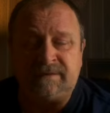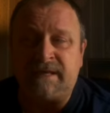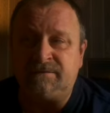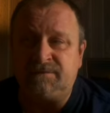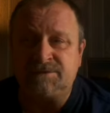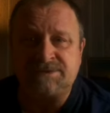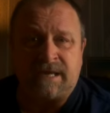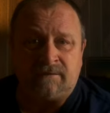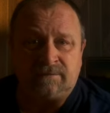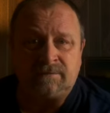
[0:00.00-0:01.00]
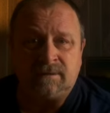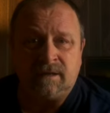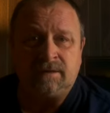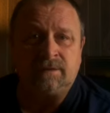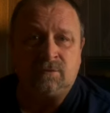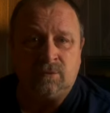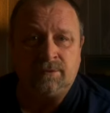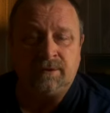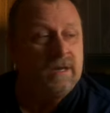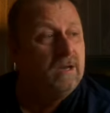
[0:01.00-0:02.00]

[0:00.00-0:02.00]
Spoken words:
5'7.25".